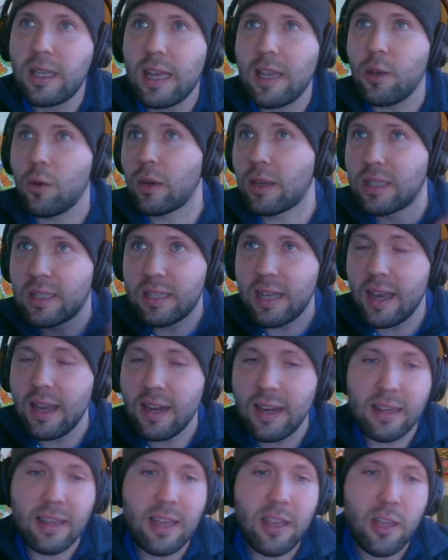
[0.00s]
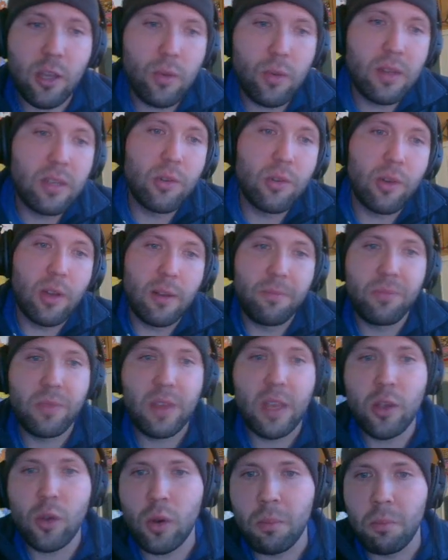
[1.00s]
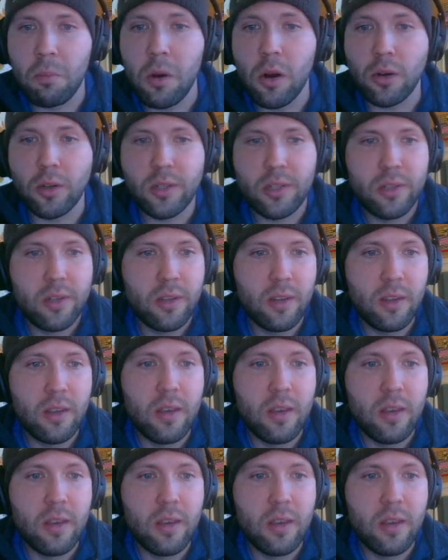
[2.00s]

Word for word: Get you excited, get you into it, get you immersed.